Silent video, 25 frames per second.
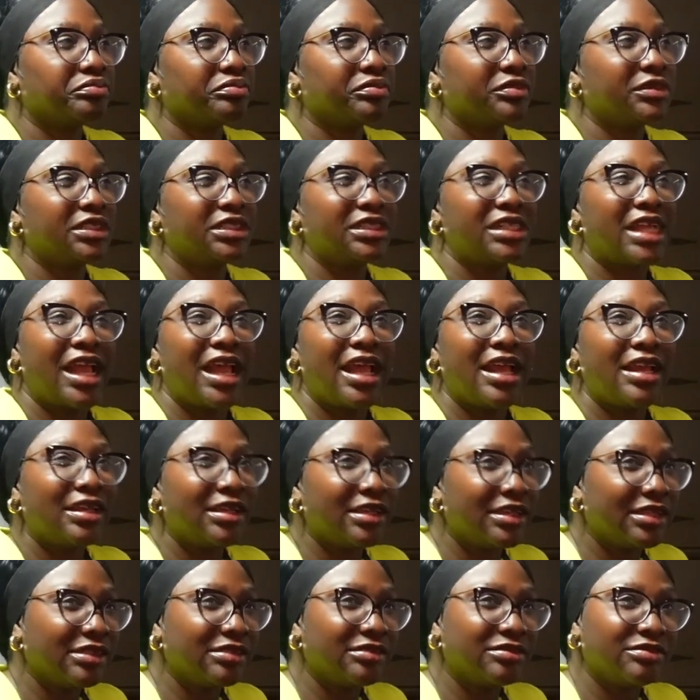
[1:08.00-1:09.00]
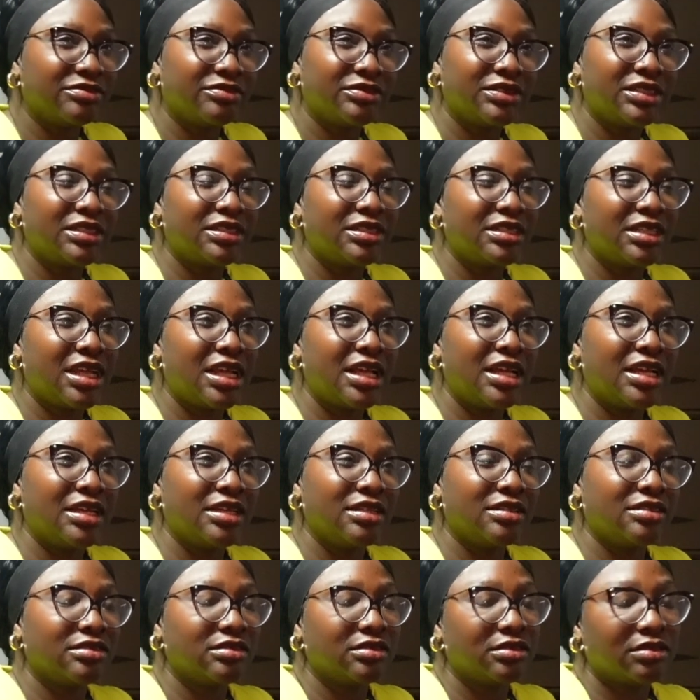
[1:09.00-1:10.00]
salad, felt like
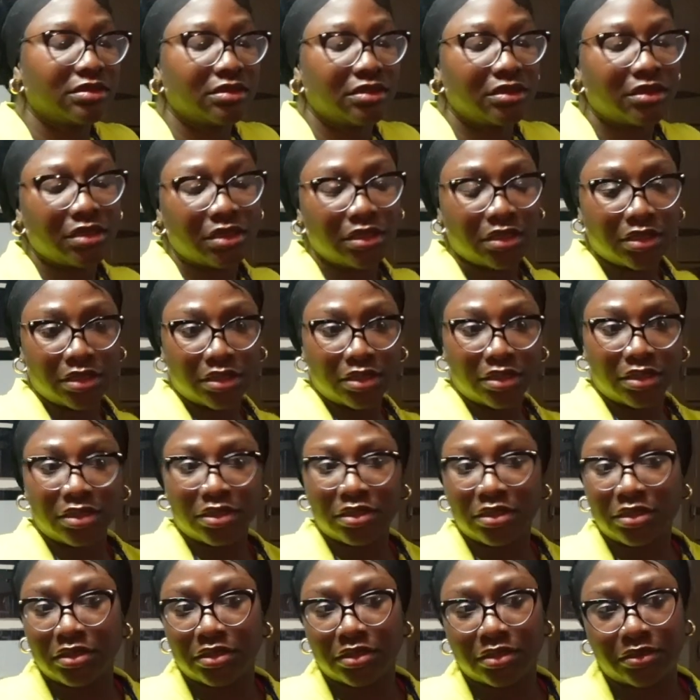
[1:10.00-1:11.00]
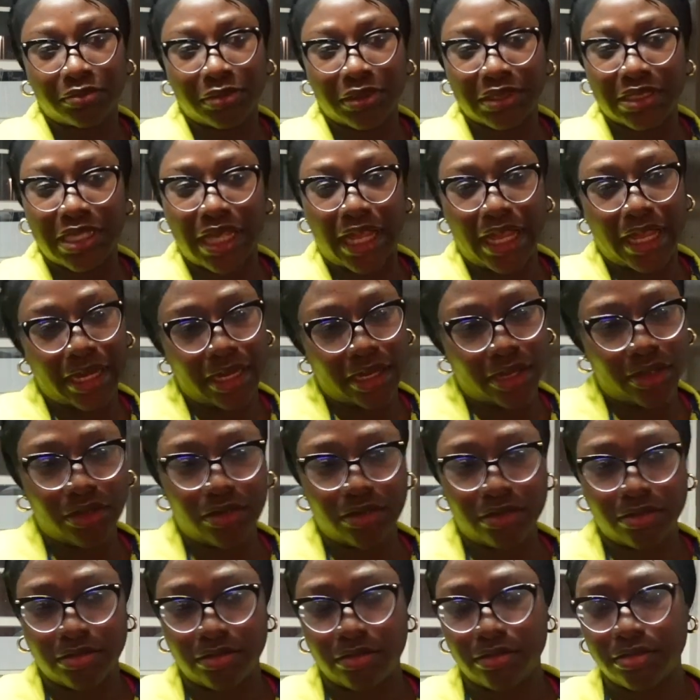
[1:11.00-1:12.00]

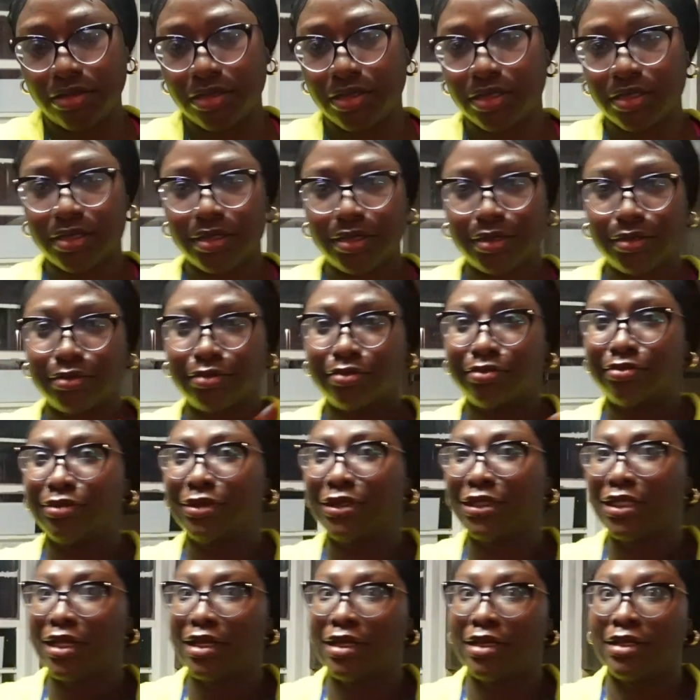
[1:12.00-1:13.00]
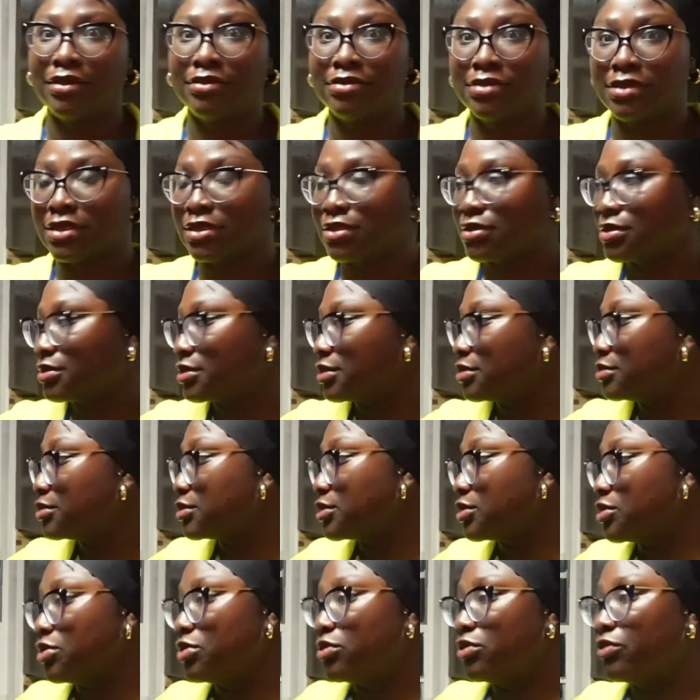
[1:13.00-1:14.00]
potatoes. It was
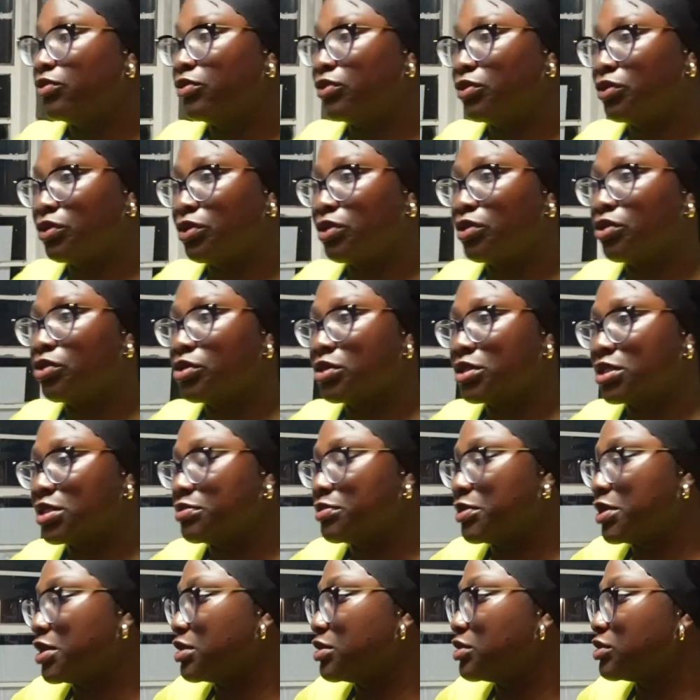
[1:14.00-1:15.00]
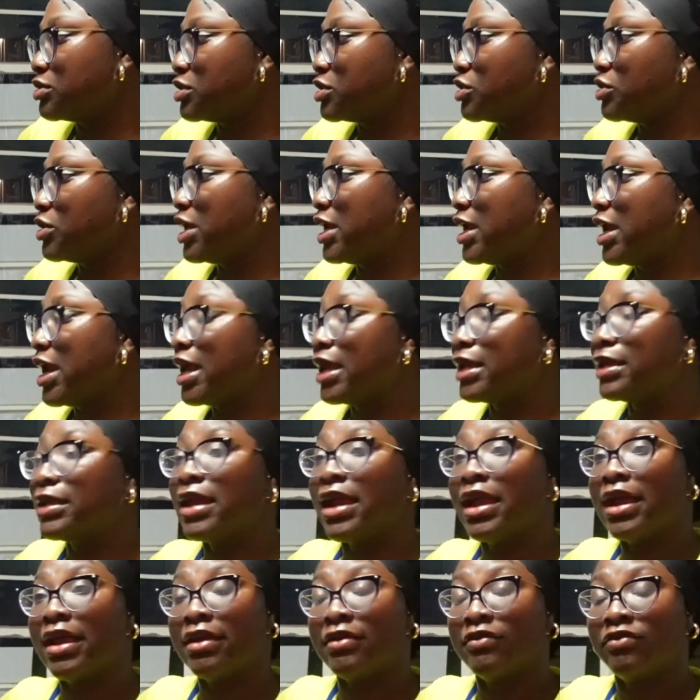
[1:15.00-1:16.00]
a whole full course meal. So they had
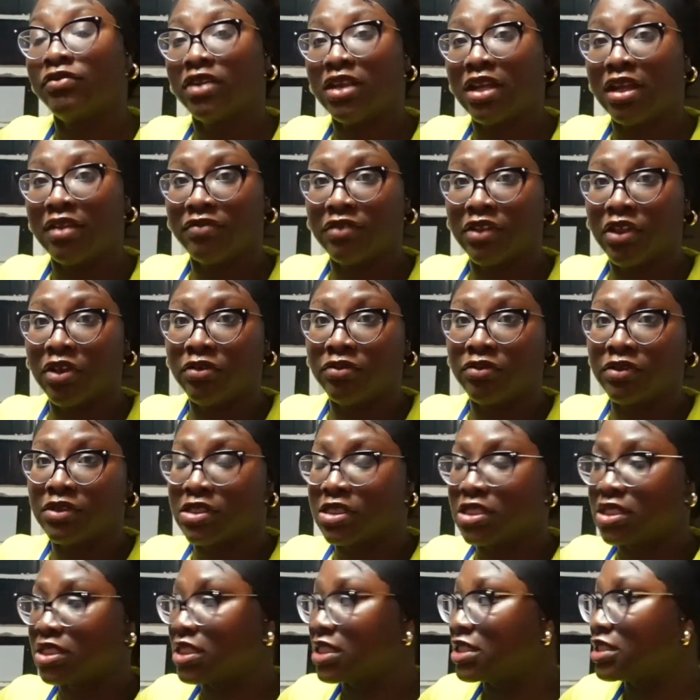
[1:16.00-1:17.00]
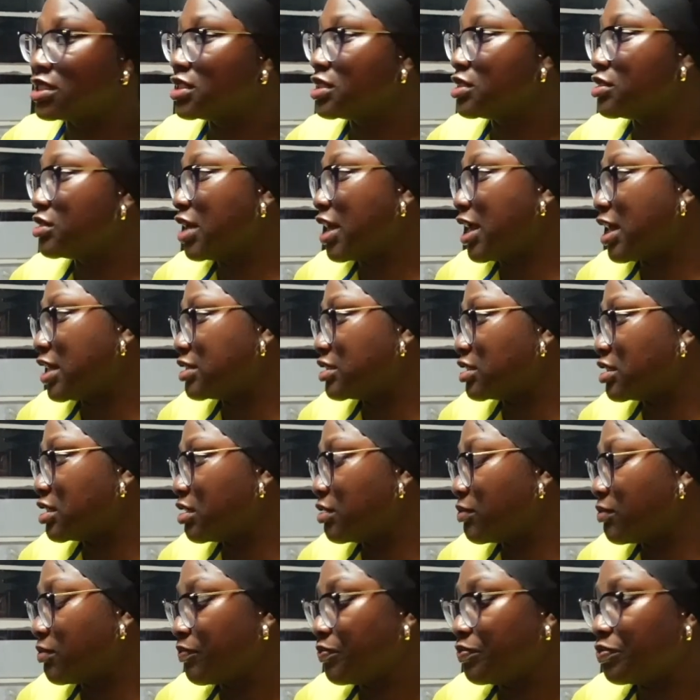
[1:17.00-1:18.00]
that for leftovers. They still had
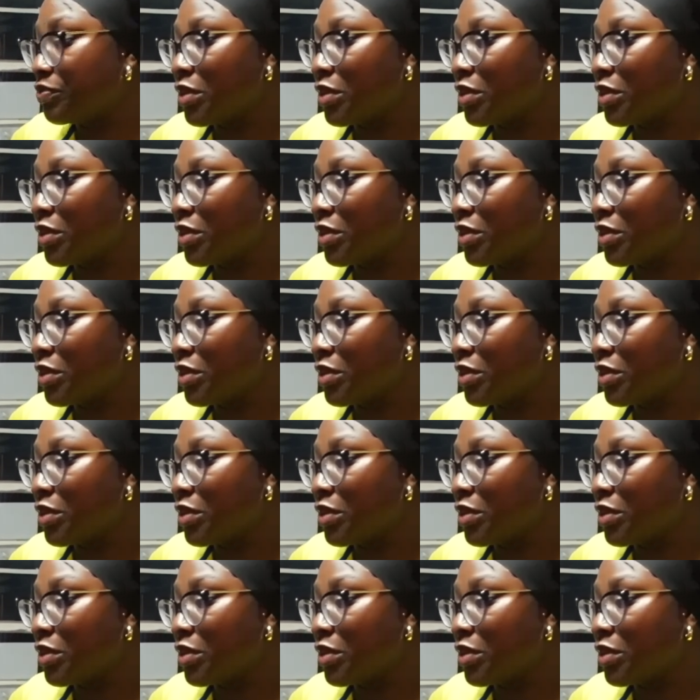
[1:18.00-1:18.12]
some